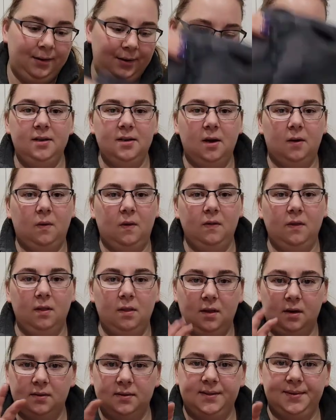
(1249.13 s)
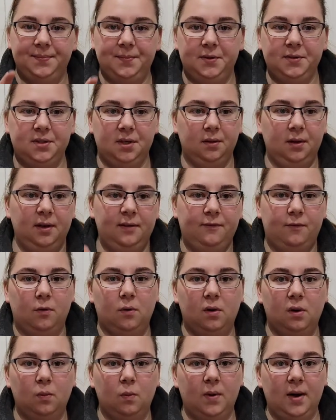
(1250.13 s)
I know all the little symbols to look
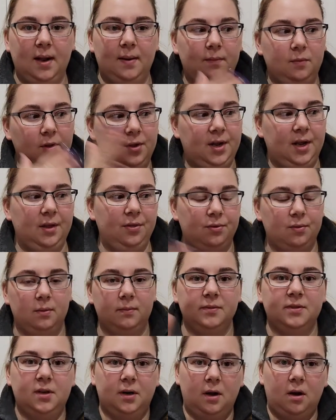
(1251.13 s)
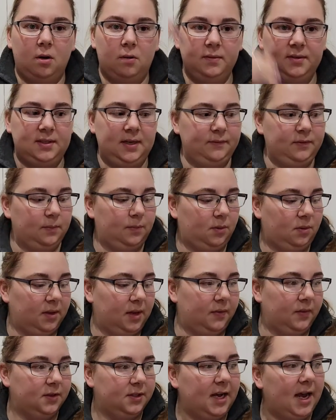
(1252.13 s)
for when I'm looking through them so I don't always have to pull
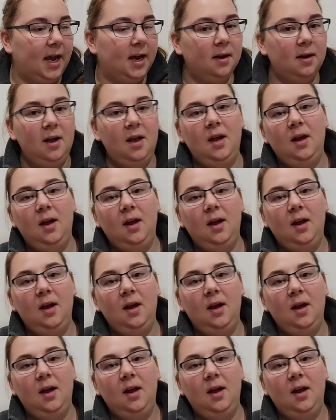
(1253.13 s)
down the tag.